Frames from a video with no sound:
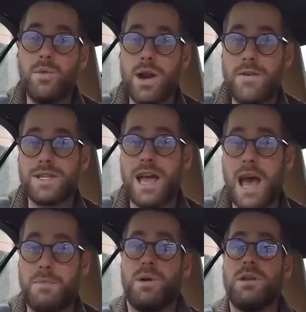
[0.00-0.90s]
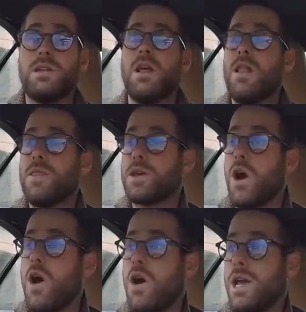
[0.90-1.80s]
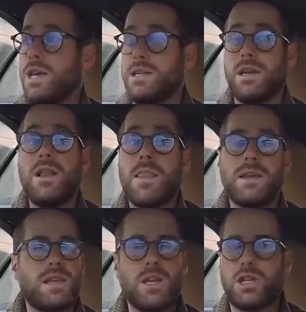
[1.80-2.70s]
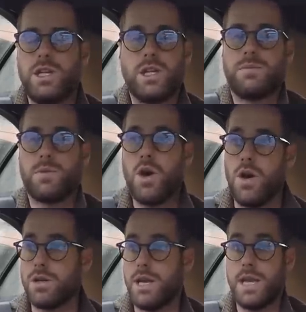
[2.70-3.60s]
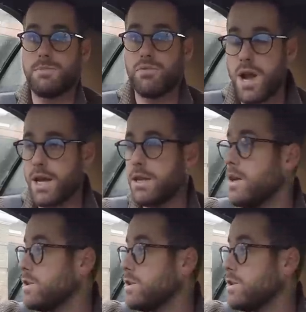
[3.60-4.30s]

Whatever's happened, the car is essentially just cooked, it's bricked.